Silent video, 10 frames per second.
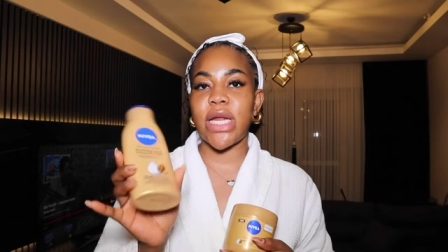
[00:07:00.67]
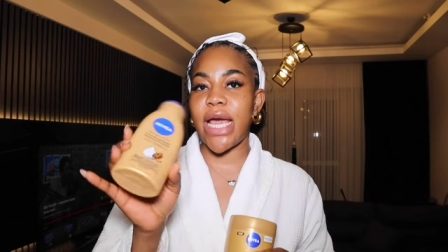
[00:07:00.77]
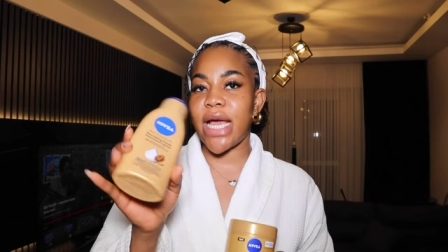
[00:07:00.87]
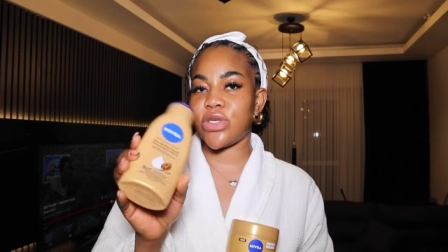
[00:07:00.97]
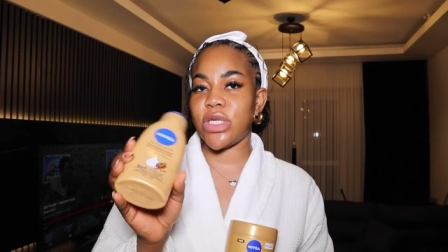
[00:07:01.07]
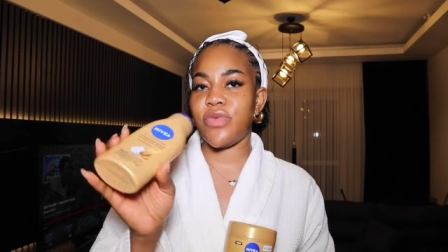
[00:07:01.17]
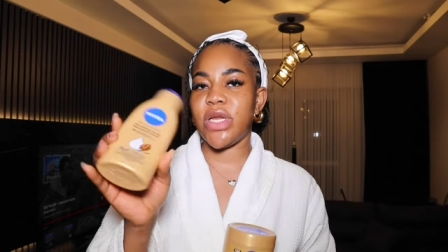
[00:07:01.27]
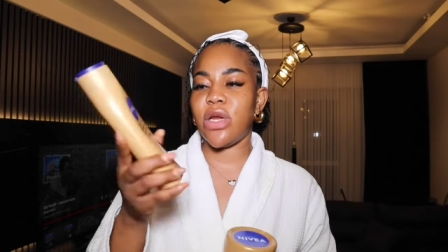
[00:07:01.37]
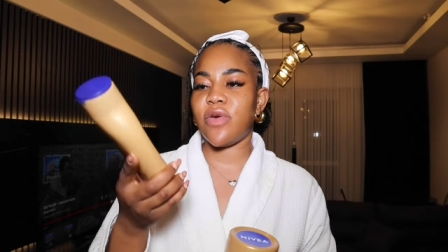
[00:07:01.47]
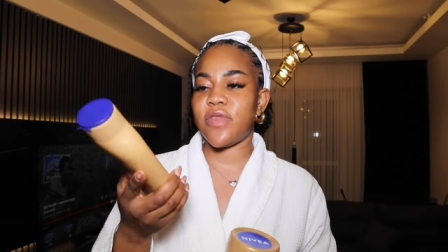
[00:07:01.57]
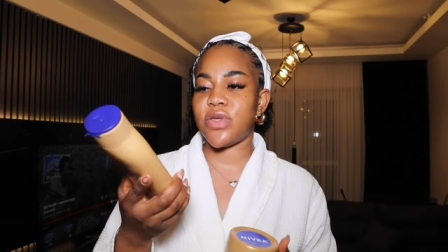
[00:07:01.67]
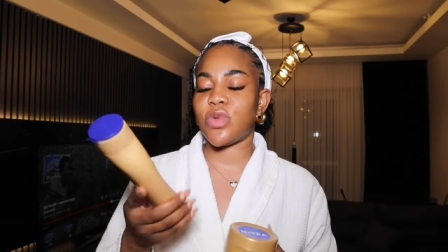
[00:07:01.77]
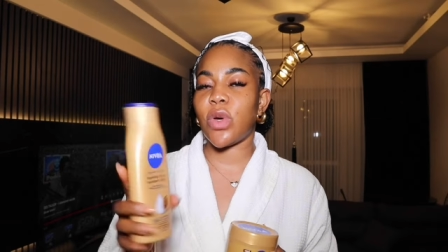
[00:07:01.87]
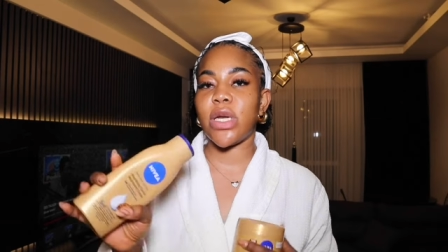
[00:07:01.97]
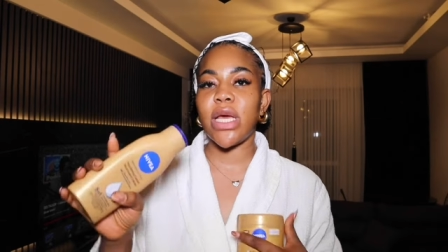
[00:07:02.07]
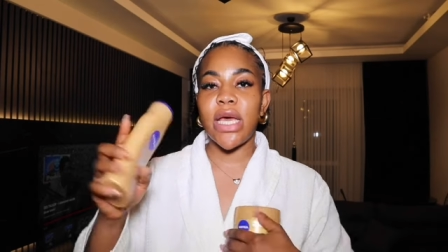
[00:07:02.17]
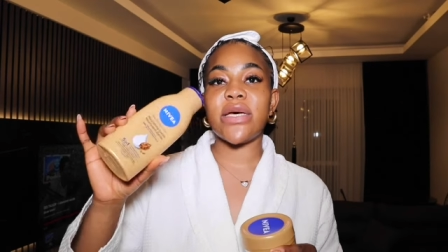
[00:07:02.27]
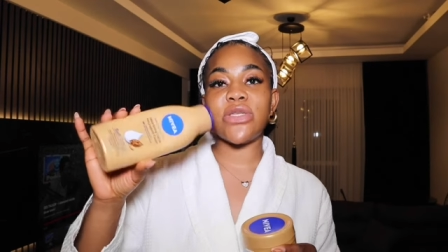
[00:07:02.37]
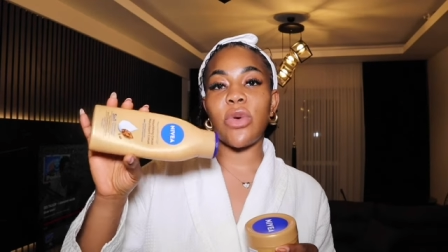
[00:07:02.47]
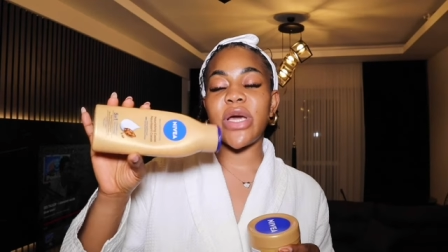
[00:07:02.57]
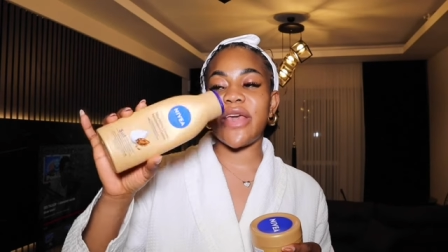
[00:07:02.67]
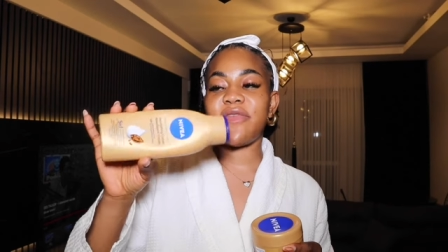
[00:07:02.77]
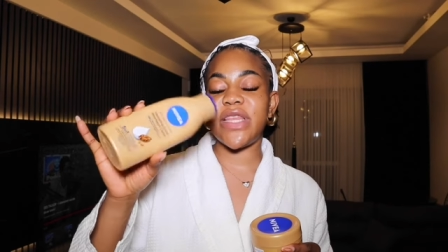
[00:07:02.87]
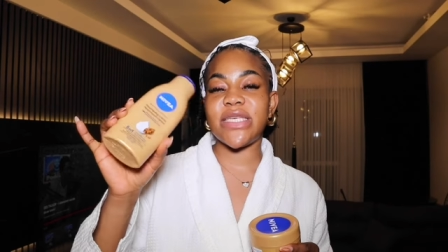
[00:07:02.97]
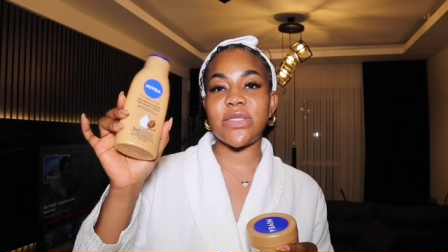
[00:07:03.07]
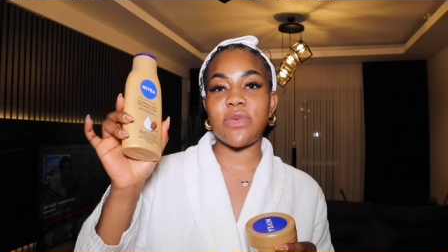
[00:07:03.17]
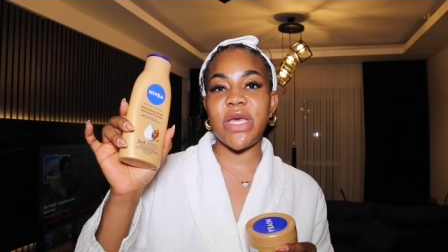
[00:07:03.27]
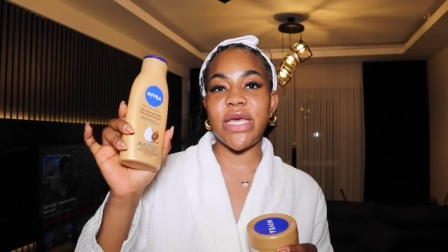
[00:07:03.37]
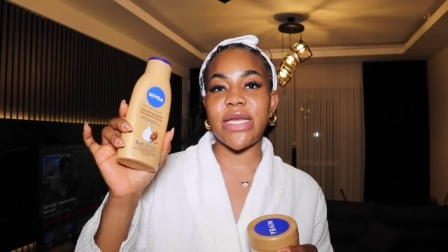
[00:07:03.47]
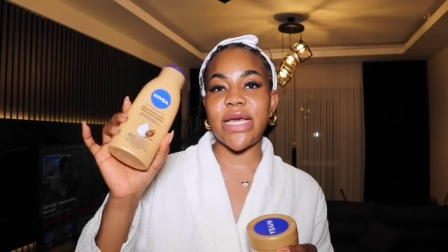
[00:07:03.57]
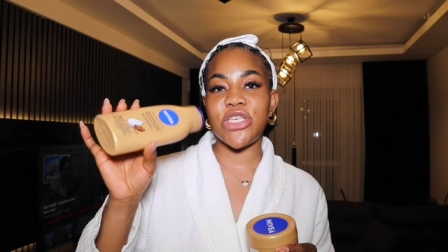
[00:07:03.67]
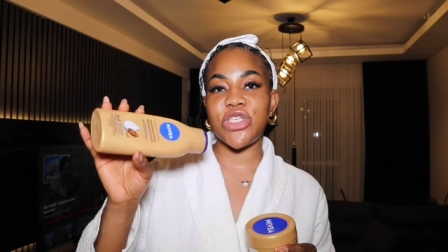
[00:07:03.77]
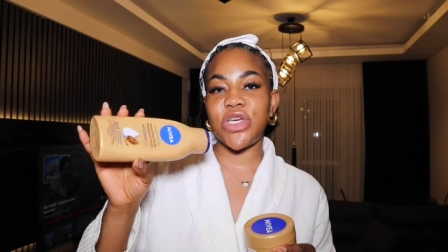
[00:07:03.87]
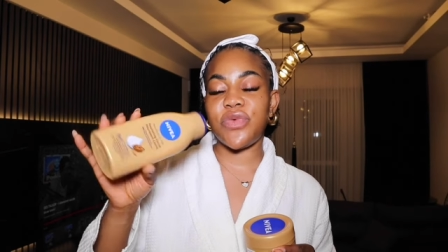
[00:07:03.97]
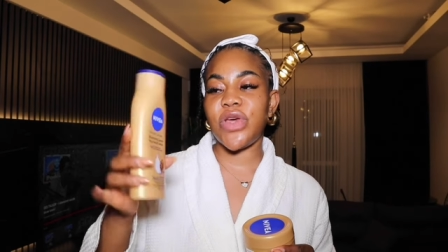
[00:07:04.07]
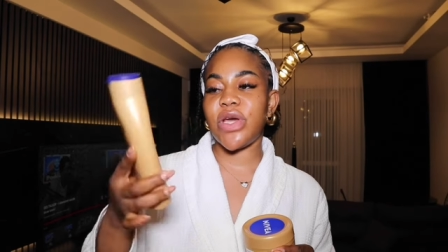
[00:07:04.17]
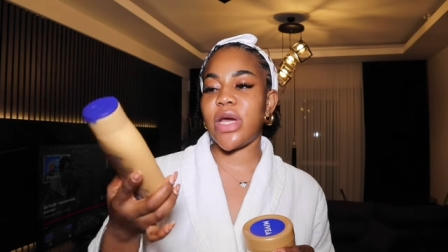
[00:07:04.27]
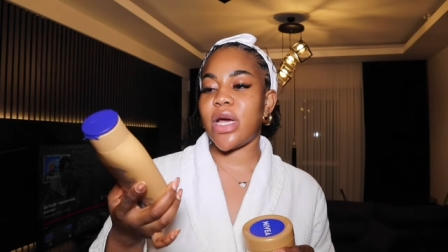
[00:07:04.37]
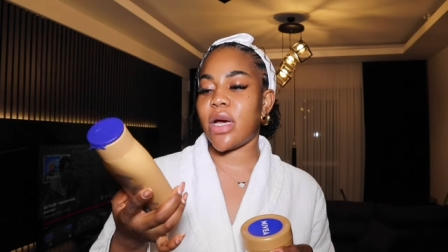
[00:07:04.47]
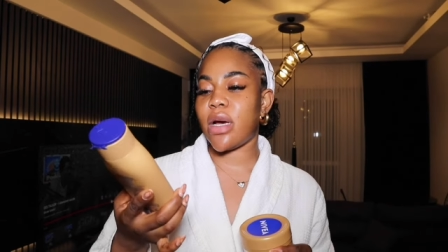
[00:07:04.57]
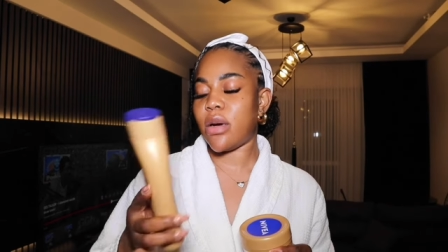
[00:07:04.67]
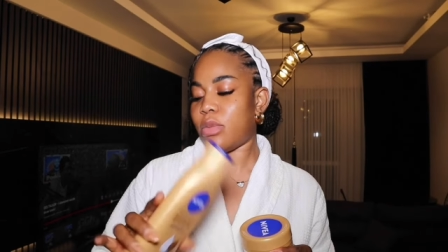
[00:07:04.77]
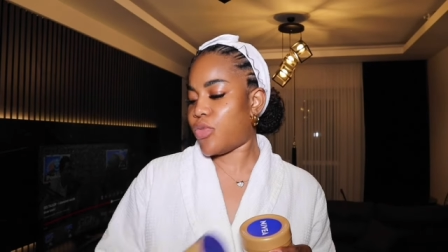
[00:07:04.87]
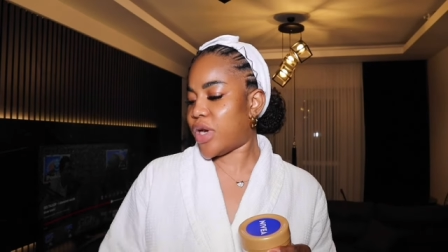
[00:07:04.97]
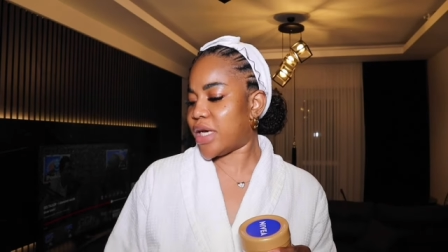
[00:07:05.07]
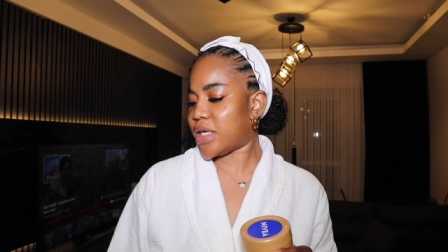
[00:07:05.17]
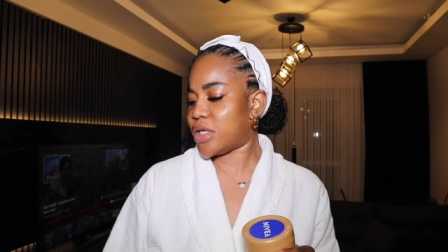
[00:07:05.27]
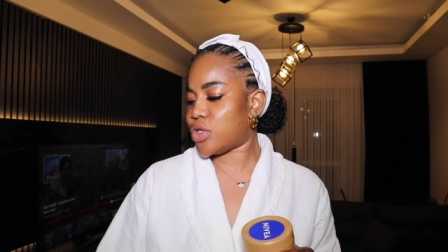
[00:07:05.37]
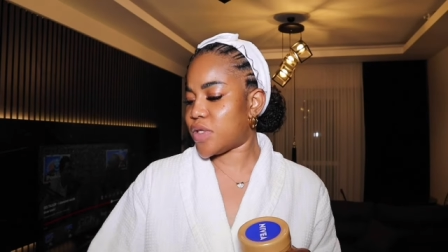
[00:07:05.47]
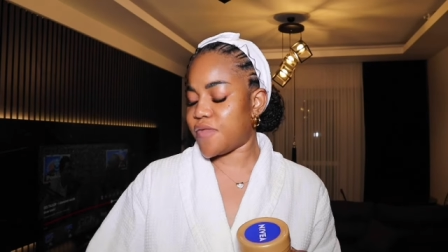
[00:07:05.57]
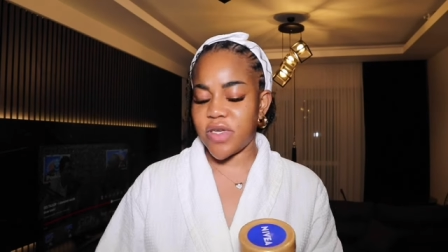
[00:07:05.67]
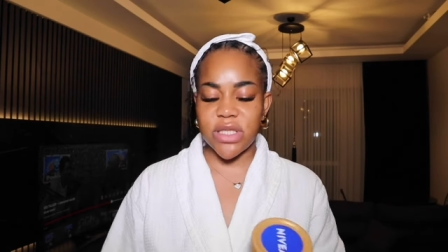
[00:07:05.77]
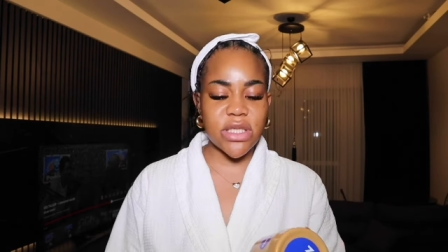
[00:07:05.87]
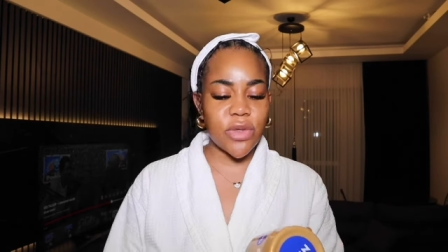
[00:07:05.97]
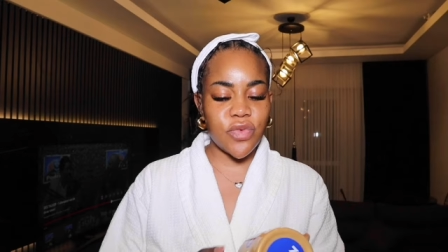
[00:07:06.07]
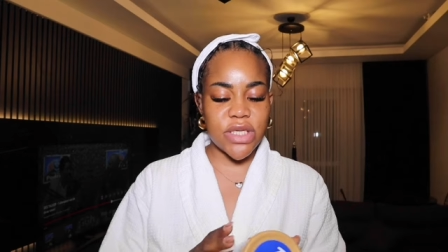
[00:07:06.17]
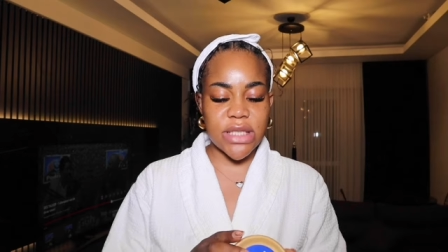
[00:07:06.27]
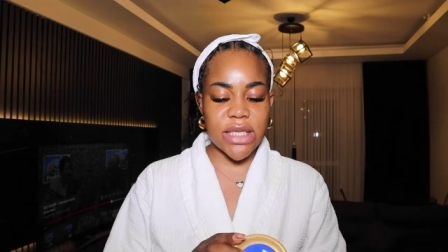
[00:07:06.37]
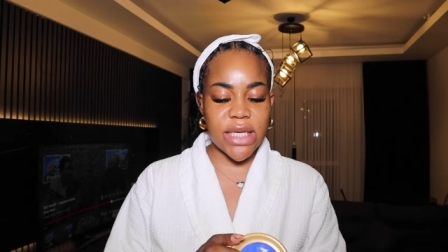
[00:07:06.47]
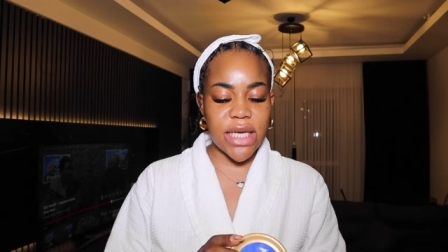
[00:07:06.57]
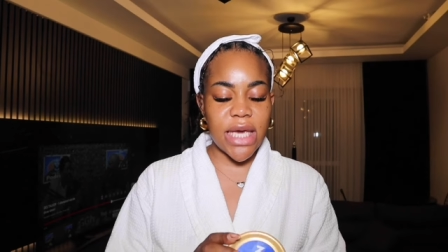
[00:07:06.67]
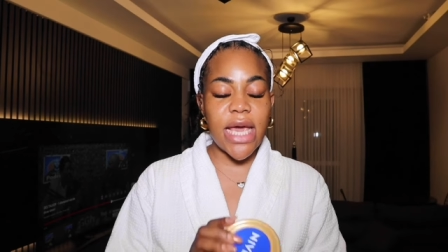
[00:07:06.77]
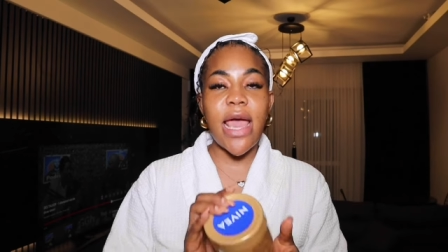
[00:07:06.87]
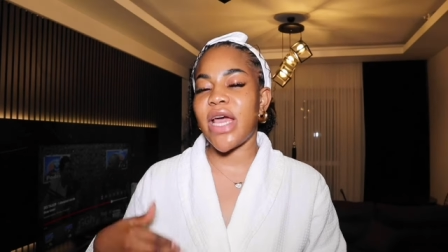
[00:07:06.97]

I actually really love this one. Now, someone gave this to me in Nigeria um, when I had just visited recently.